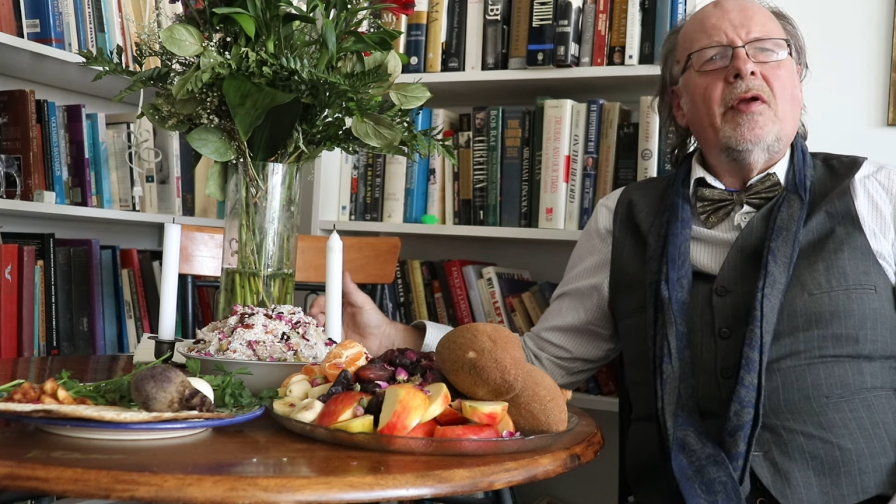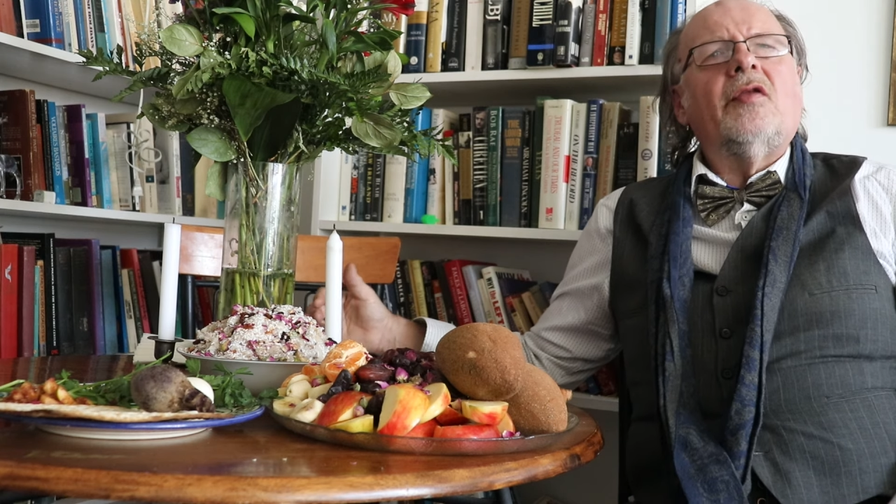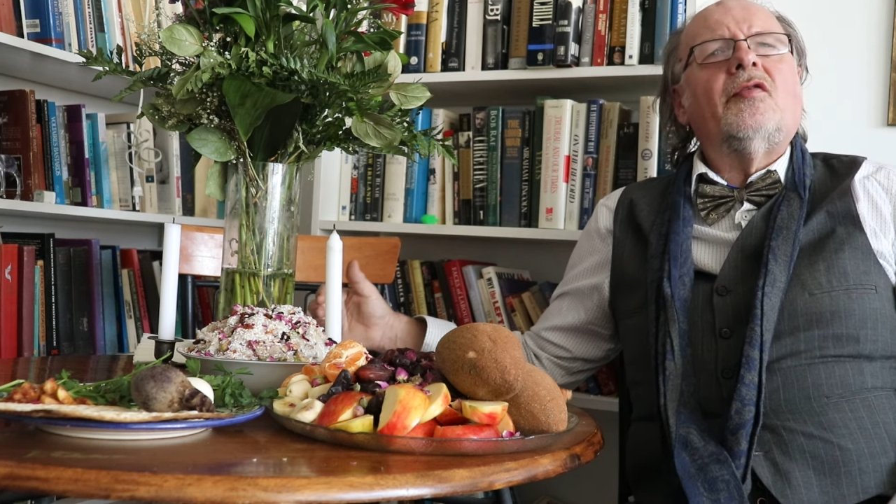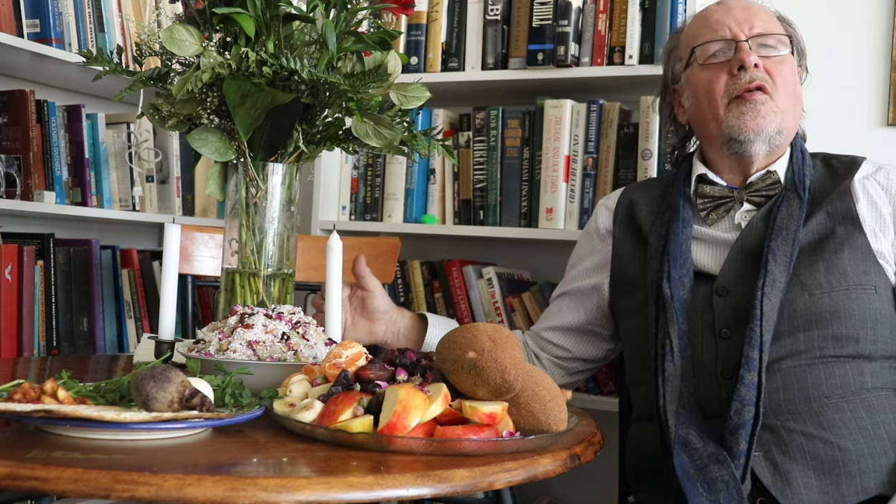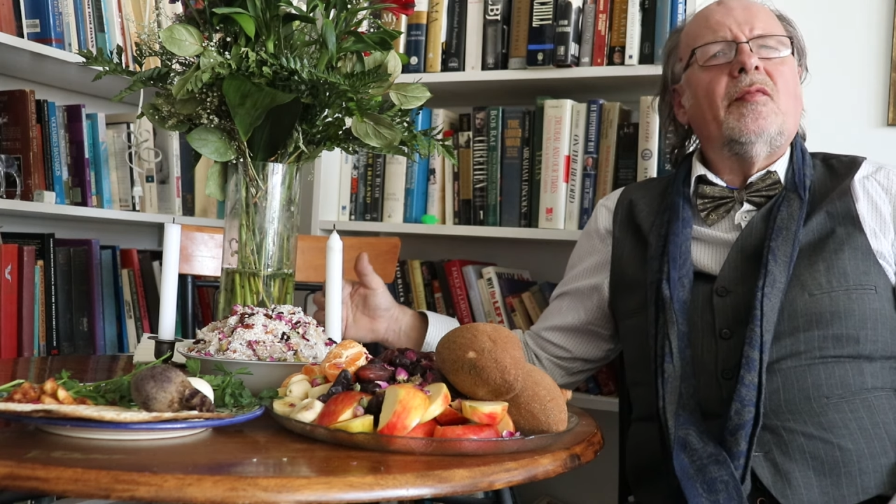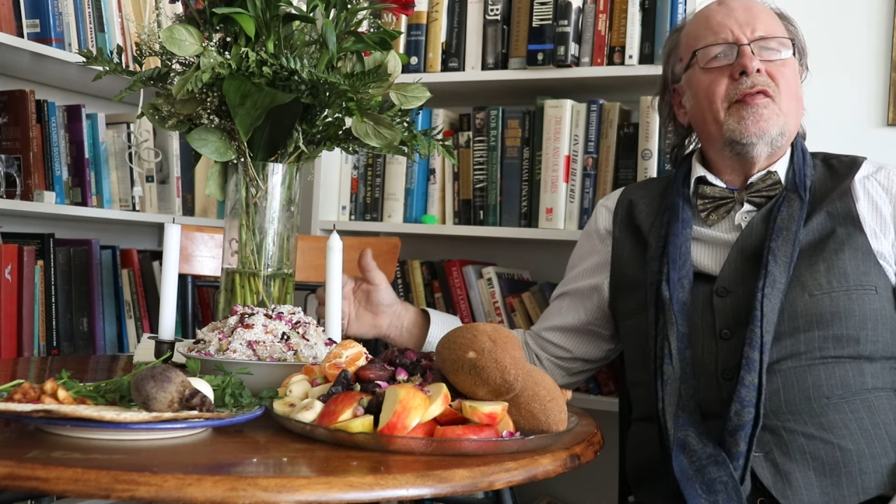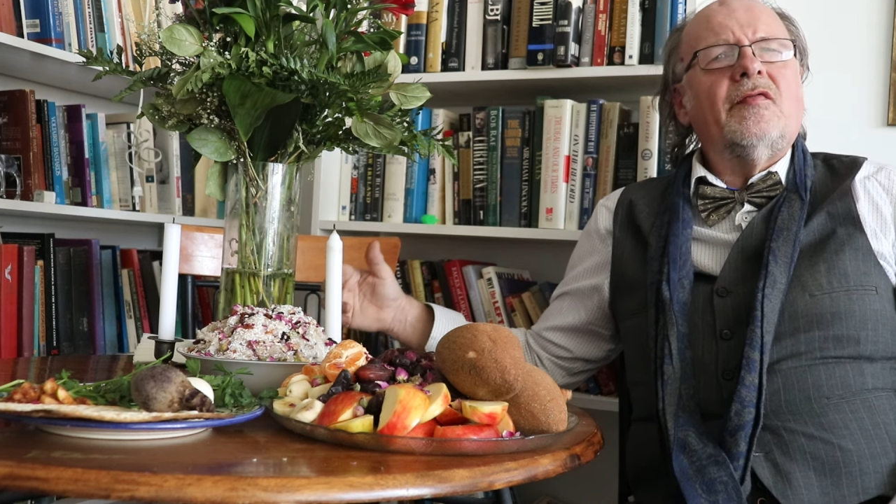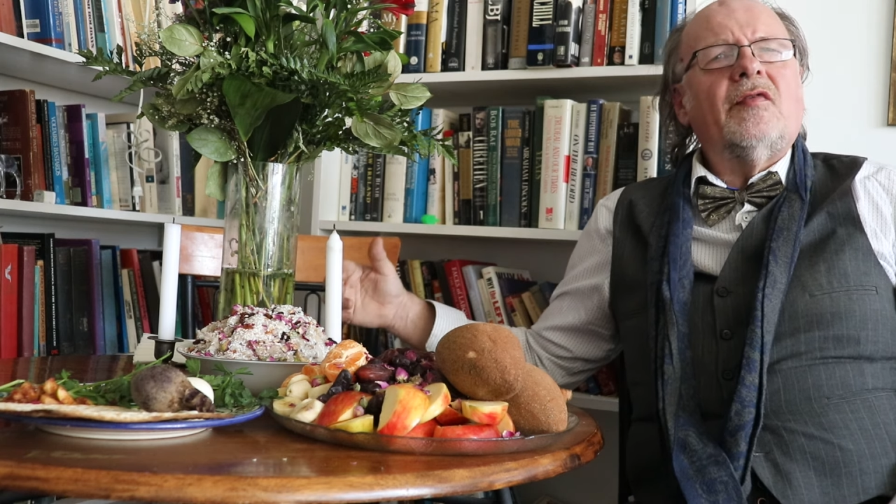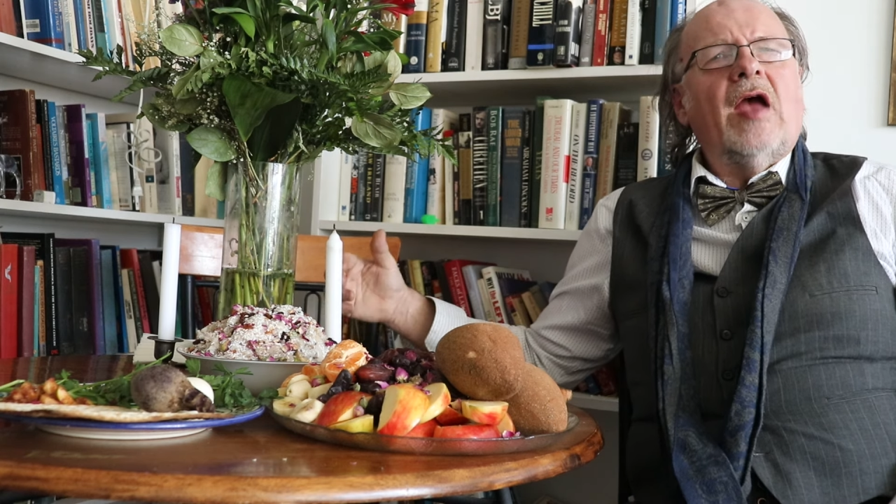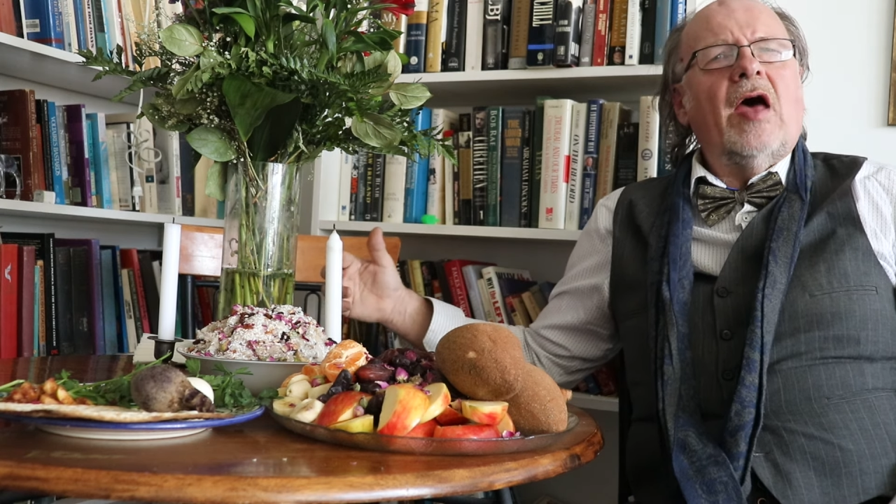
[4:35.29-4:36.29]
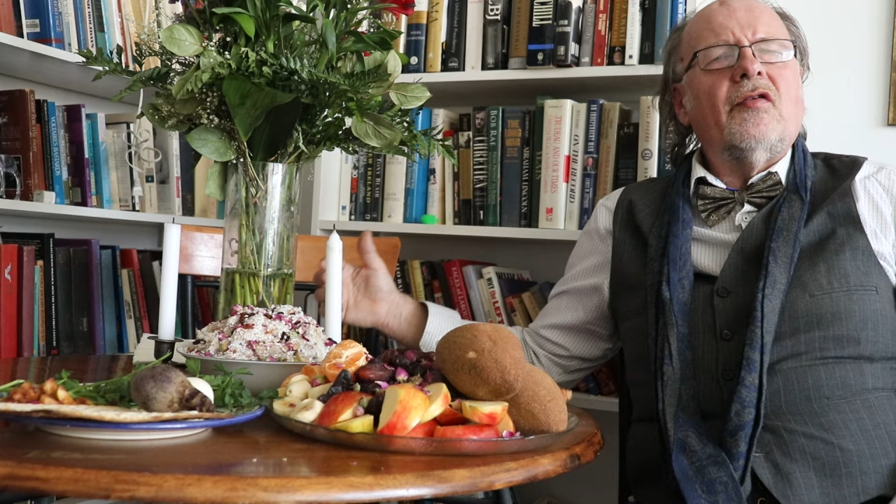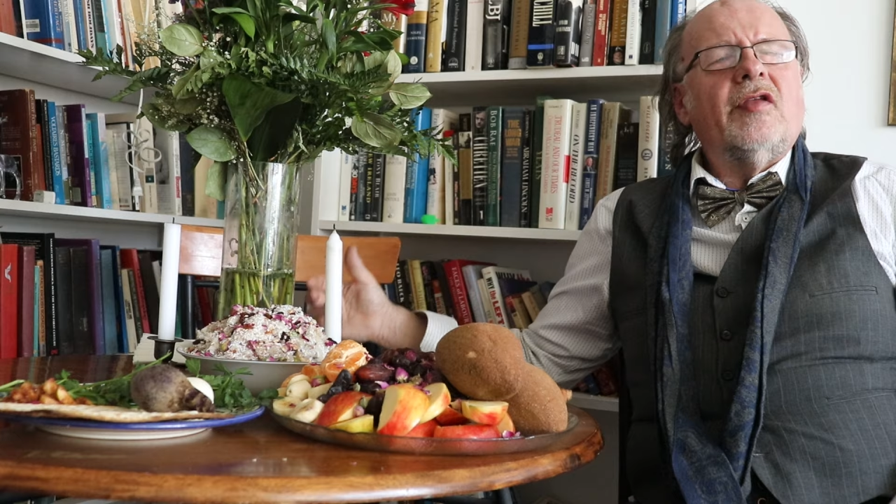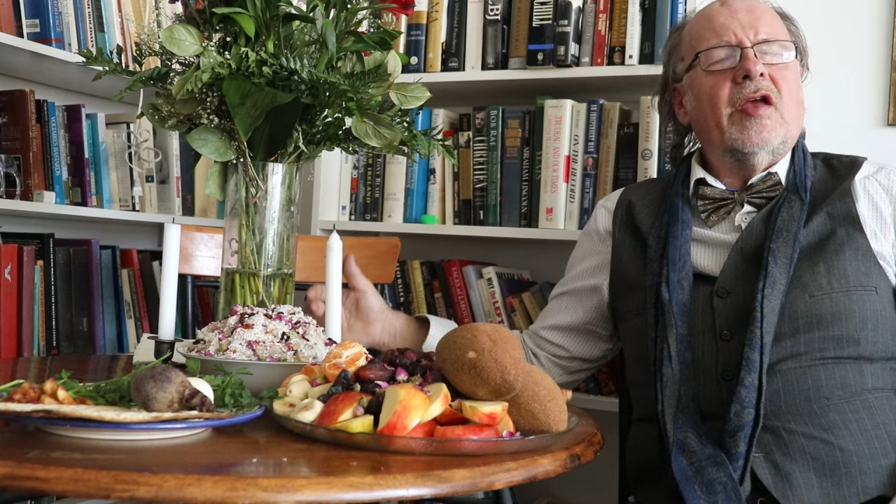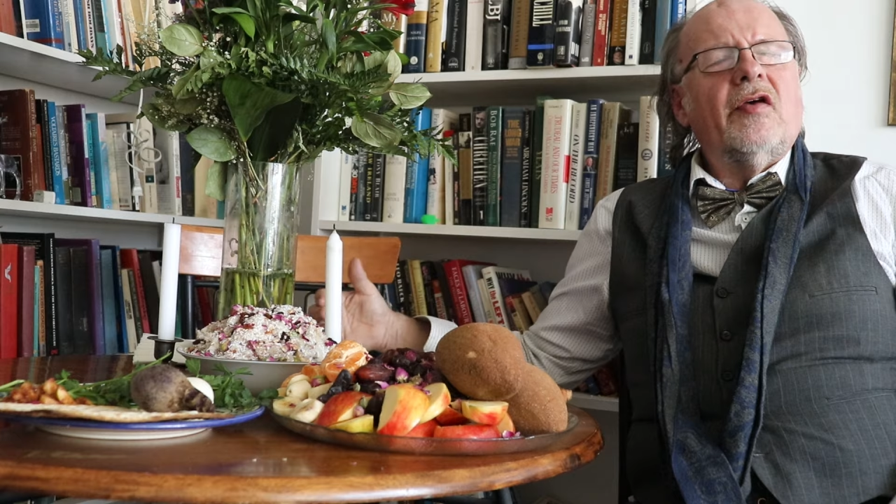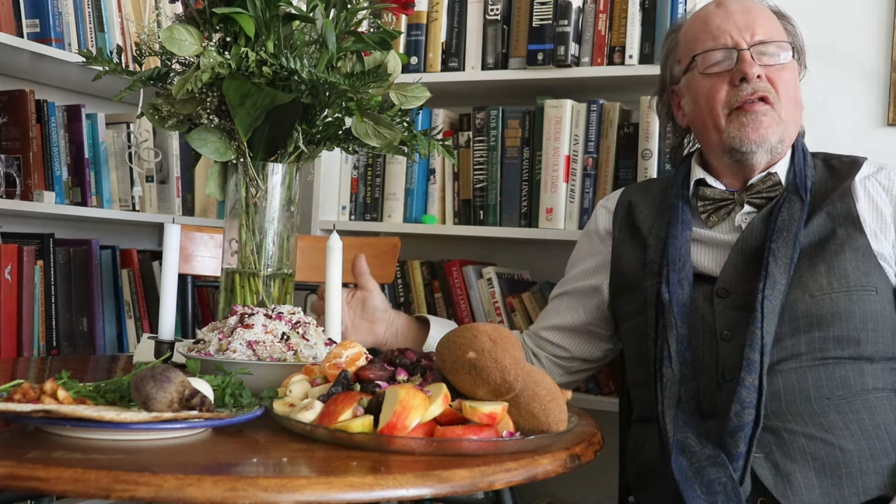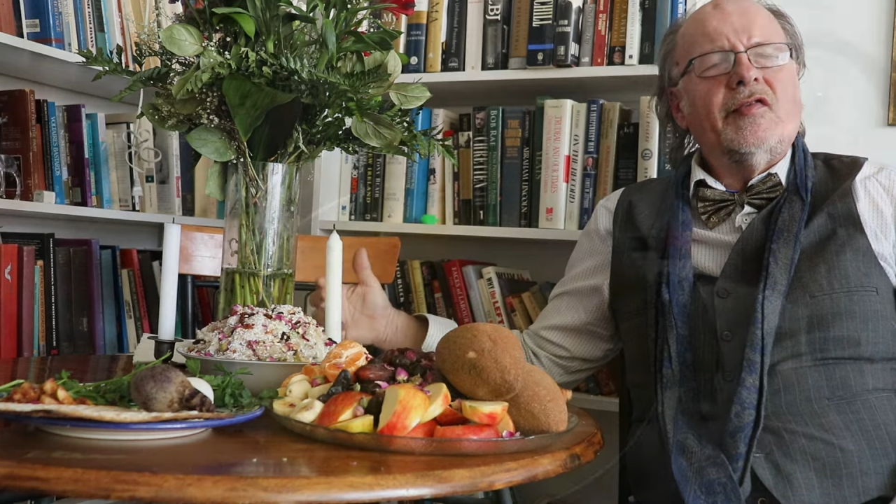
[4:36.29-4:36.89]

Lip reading: in terms of gathering together